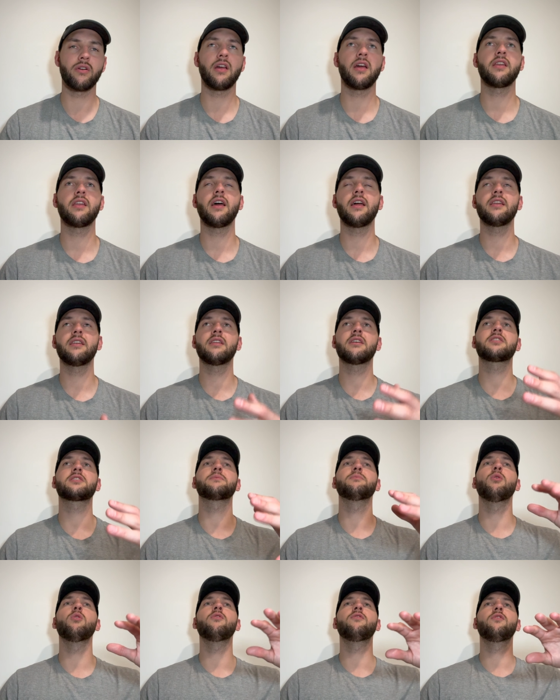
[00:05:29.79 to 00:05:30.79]
and then a
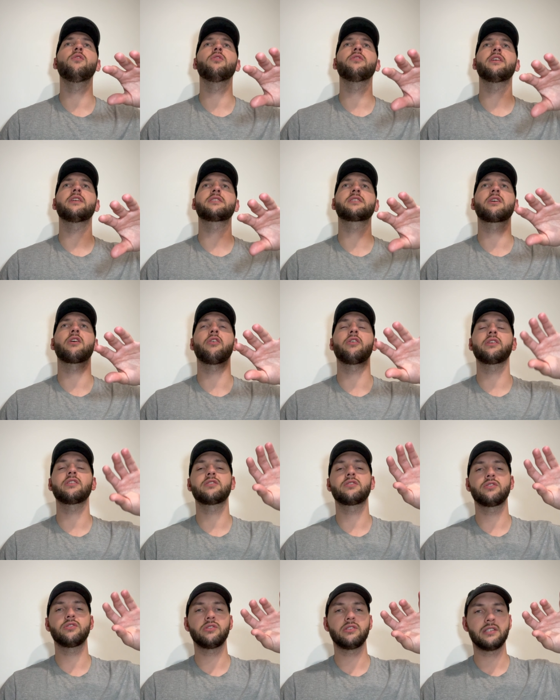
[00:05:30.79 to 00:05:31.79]
small forward that's going
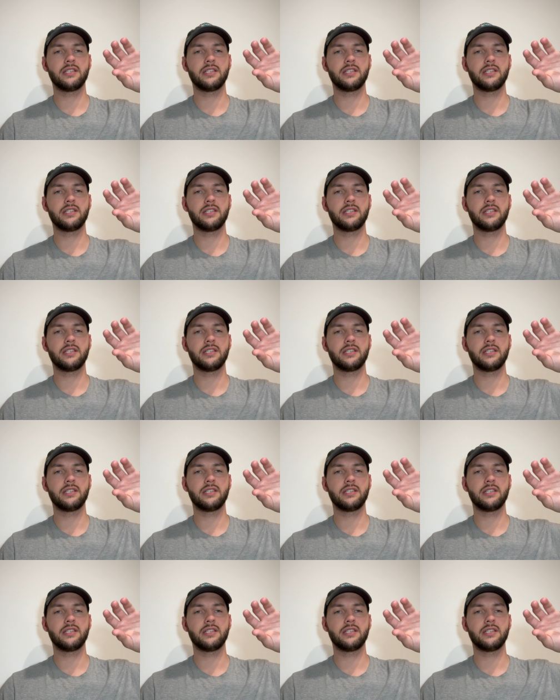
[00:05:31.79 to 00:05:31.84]
to